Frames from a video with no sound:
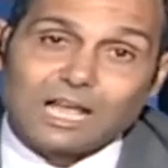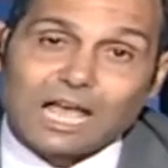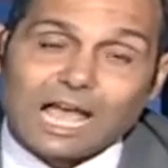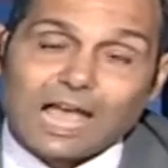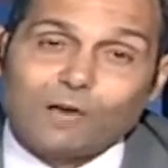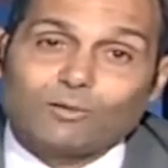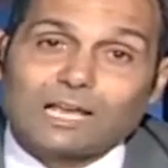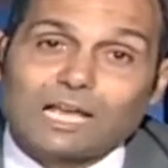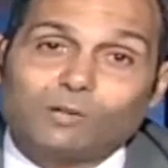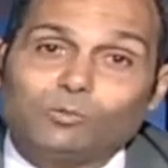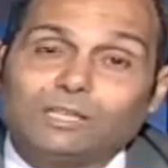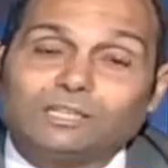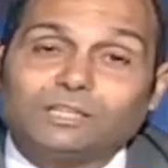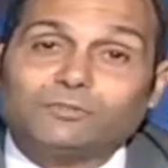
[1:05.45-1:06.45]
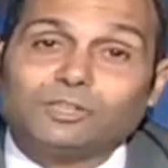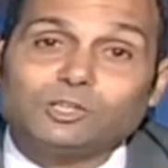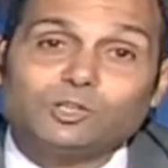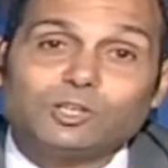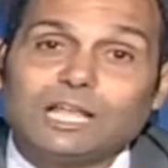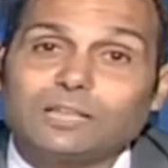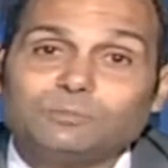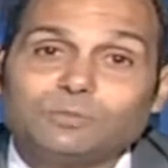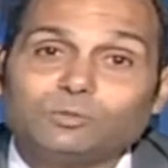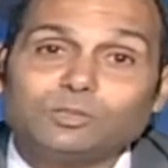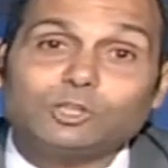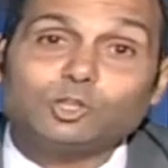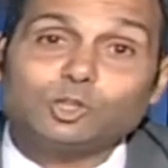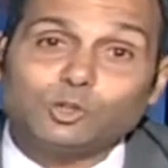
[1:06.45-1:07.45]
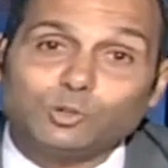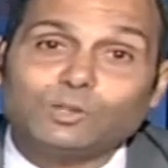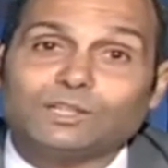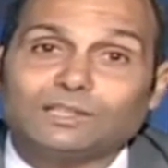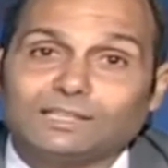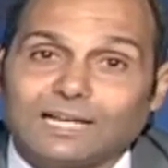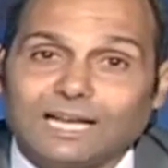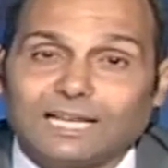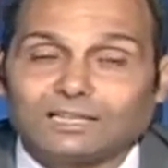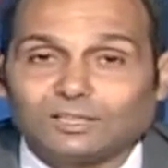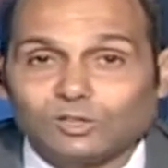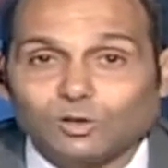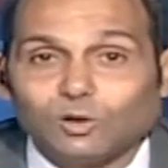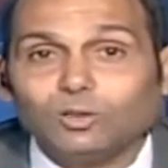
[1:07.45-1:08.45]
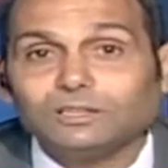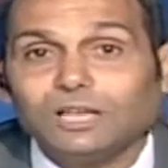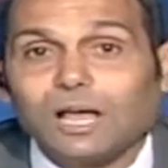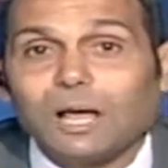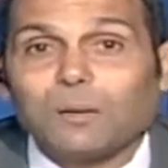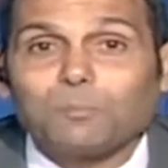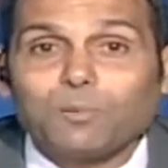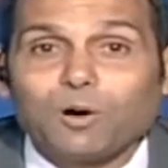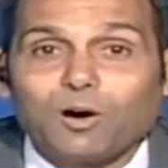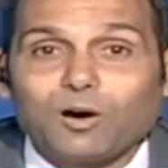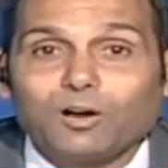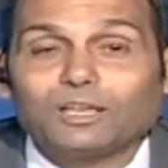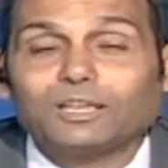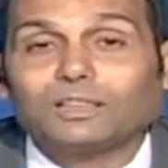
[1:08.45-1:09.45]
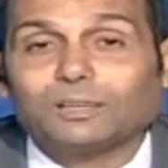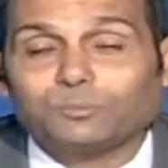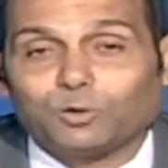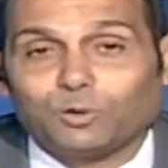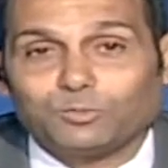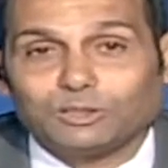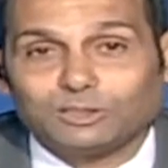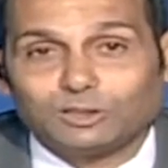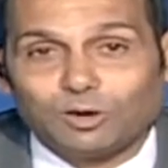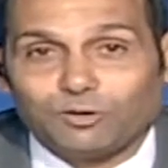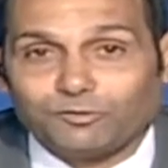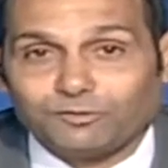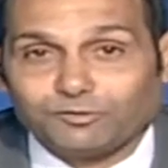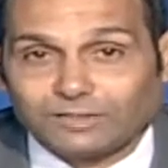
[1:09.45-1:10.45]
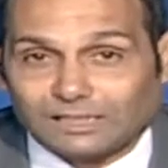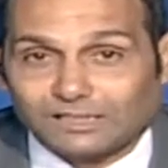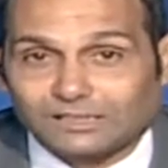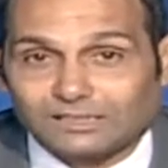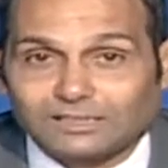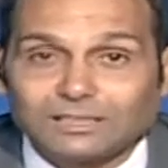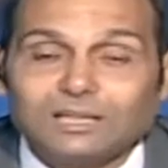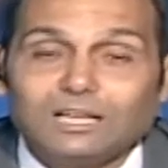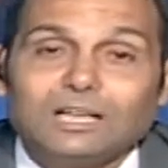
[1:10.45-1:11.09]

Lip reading: How can we differentiate between sugar and salt by the property of taste?